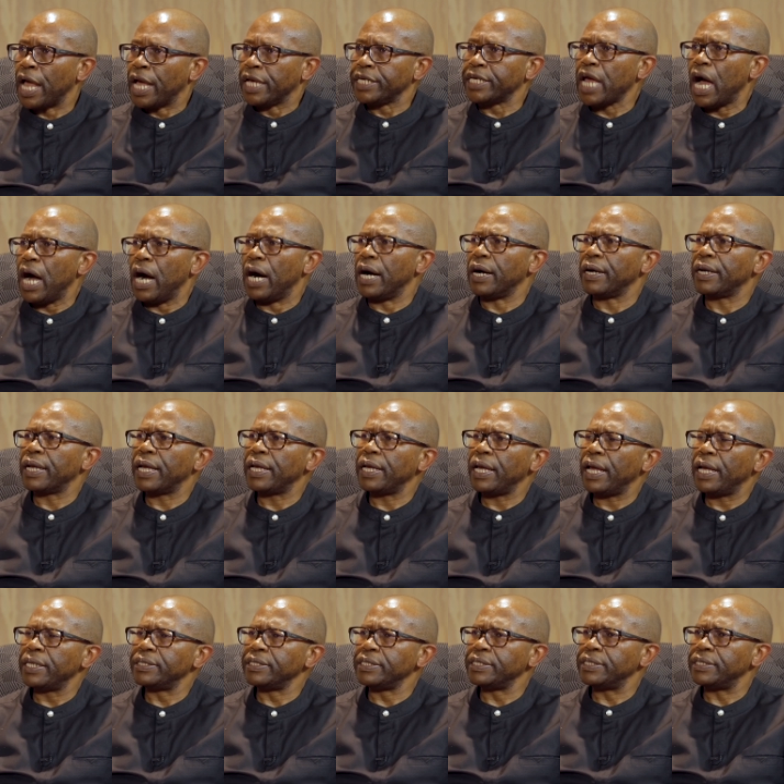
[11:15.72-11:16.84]
Yeah,
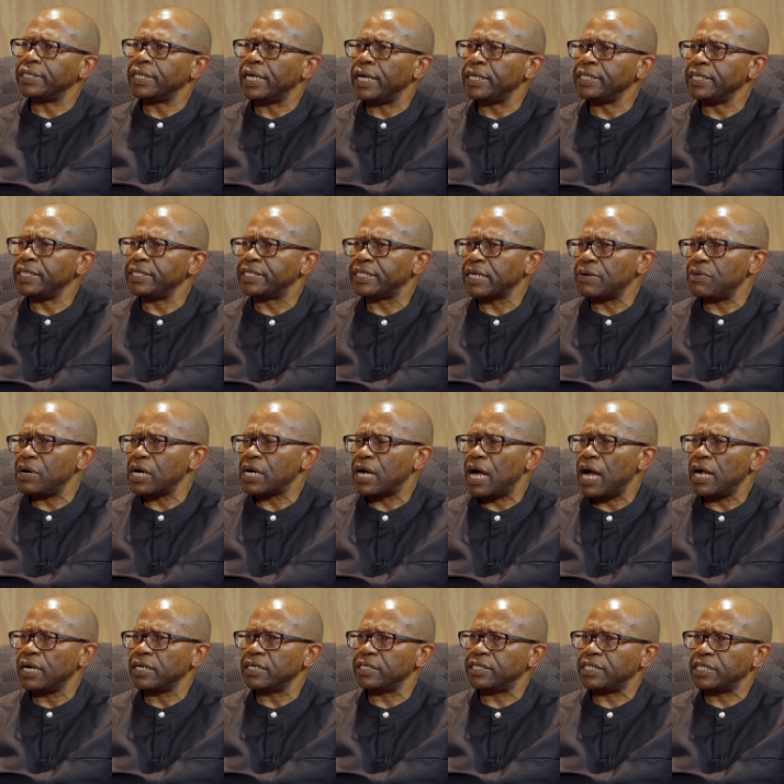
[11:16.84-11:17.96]
and it's our
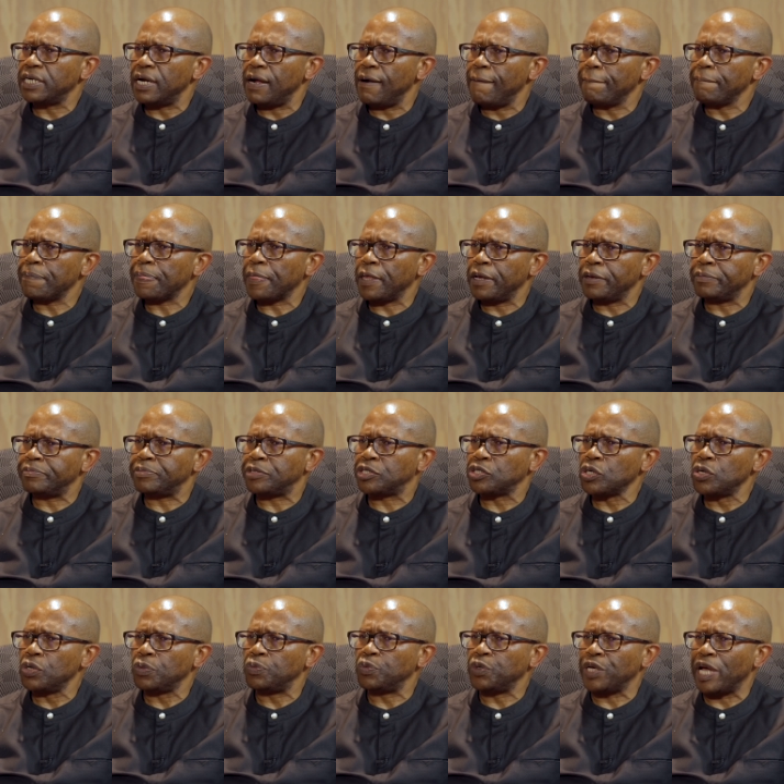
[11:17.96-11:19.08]
culture.
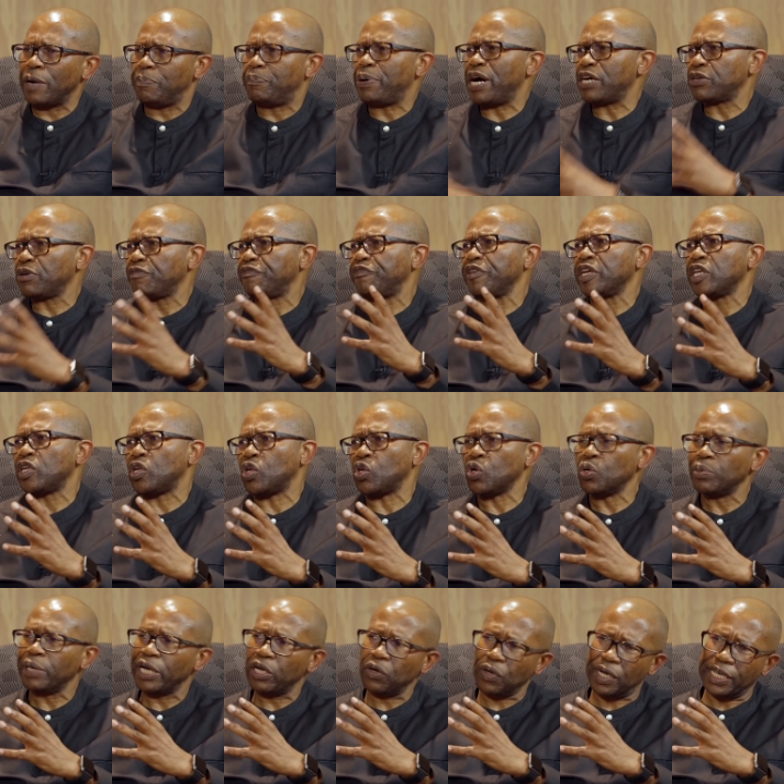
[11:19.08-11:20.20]
So we are part of a
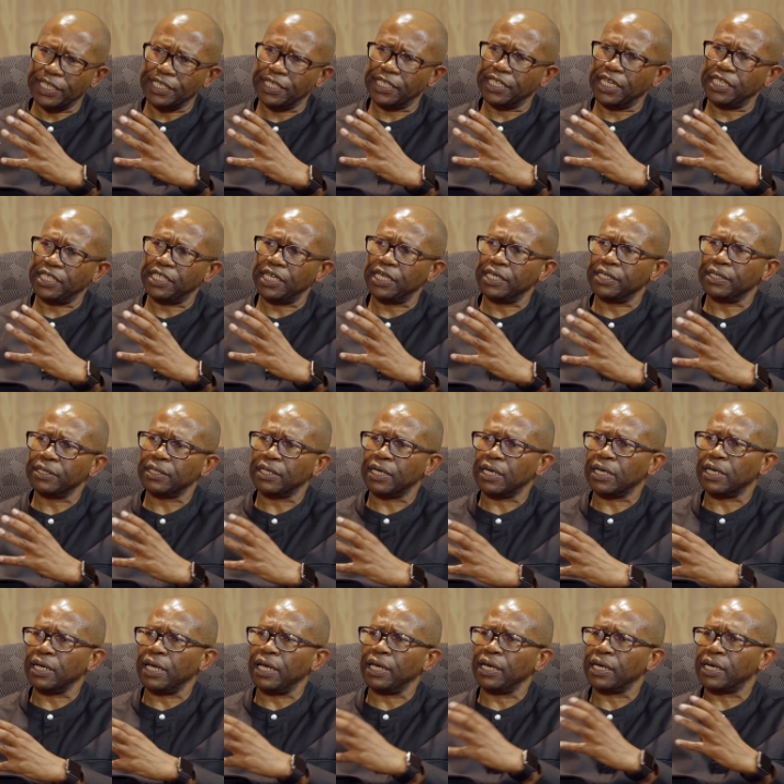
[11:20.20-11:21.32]
global organization,
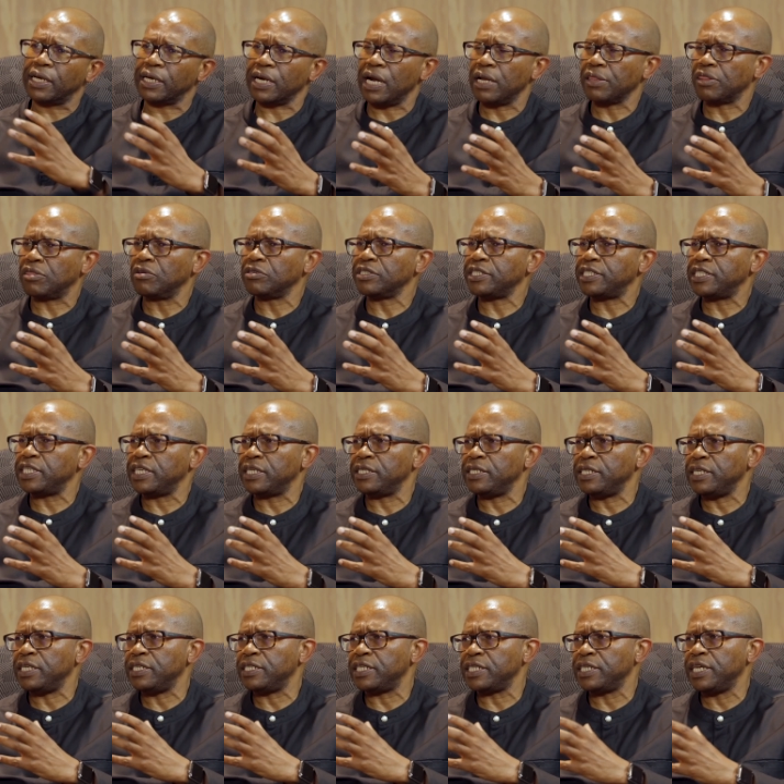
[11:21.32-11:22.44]
Grant Thornton
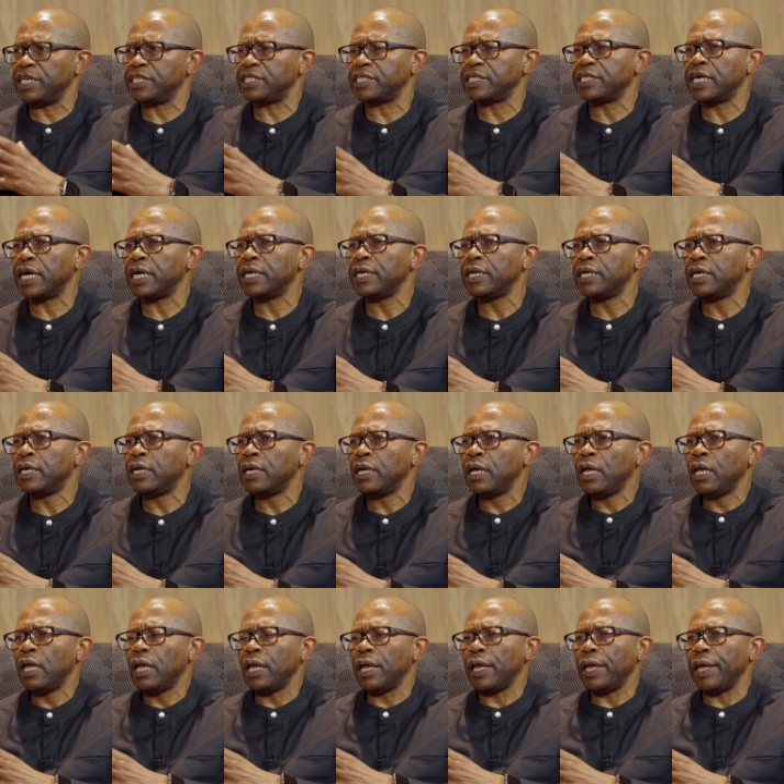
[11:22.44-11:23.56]
International,
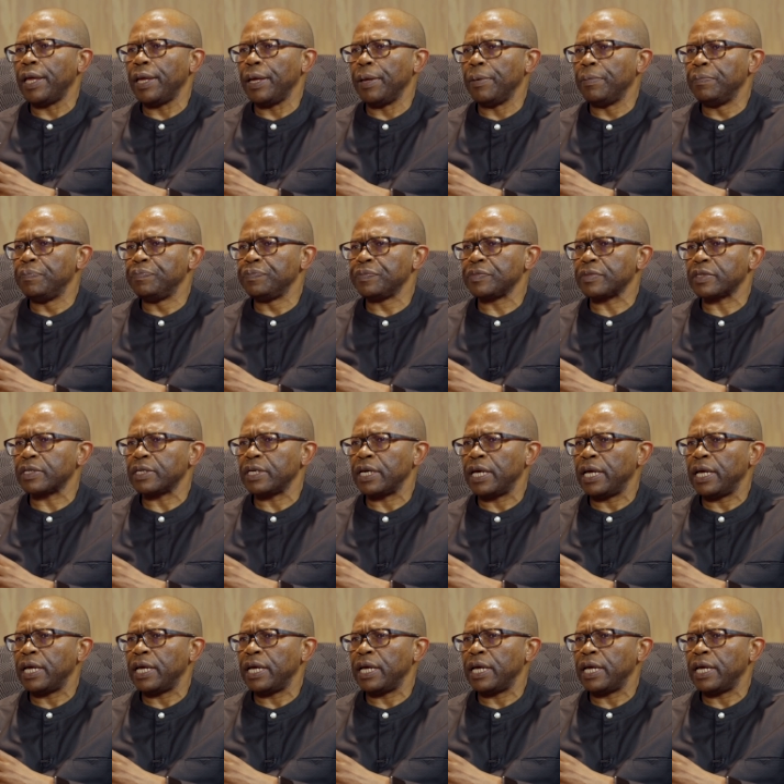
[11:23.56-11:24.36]
and